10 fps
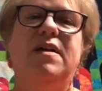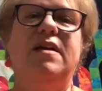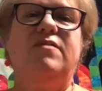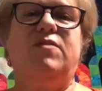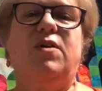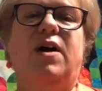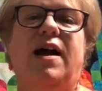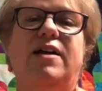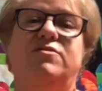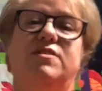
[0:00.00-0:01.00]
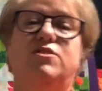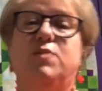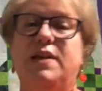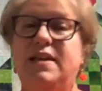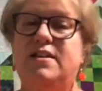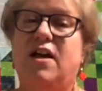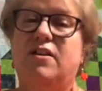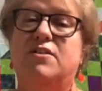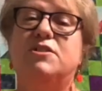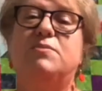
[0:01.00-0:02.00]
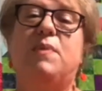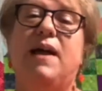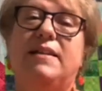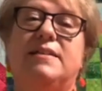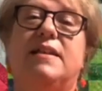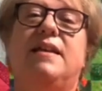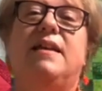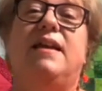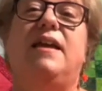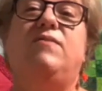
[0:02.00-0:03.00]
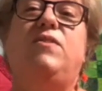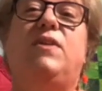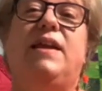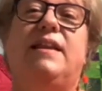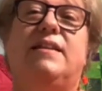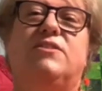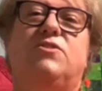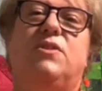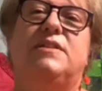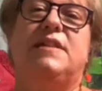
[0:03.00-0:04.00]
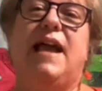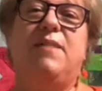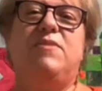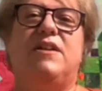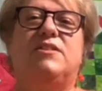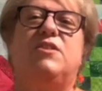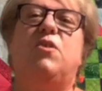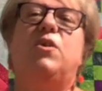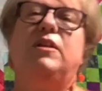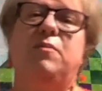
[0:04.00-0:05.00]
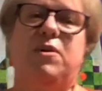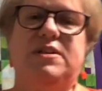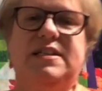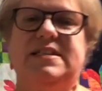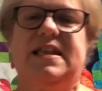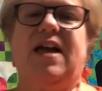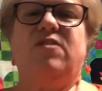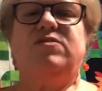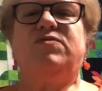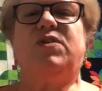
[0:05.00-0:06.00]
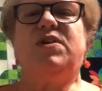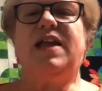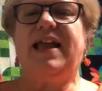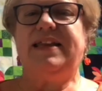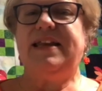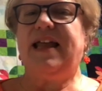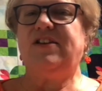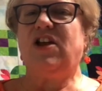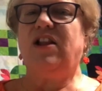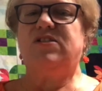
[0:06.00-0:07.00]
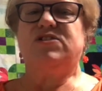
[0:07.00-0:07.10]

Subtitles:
for $120. But if you get it a certain time, there's an early bird discount for $99. So